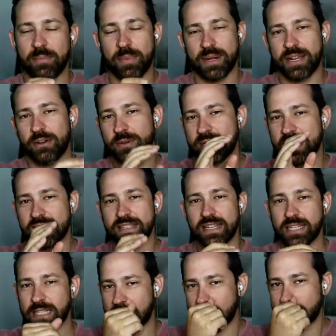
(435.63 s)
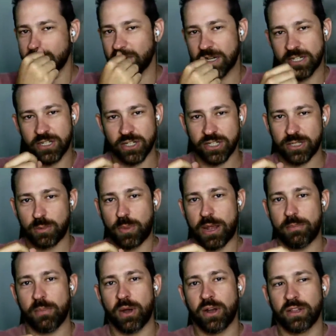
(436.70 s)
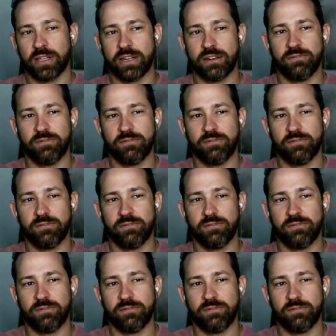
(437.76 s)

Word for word: but he always has that section where he's just spitballing,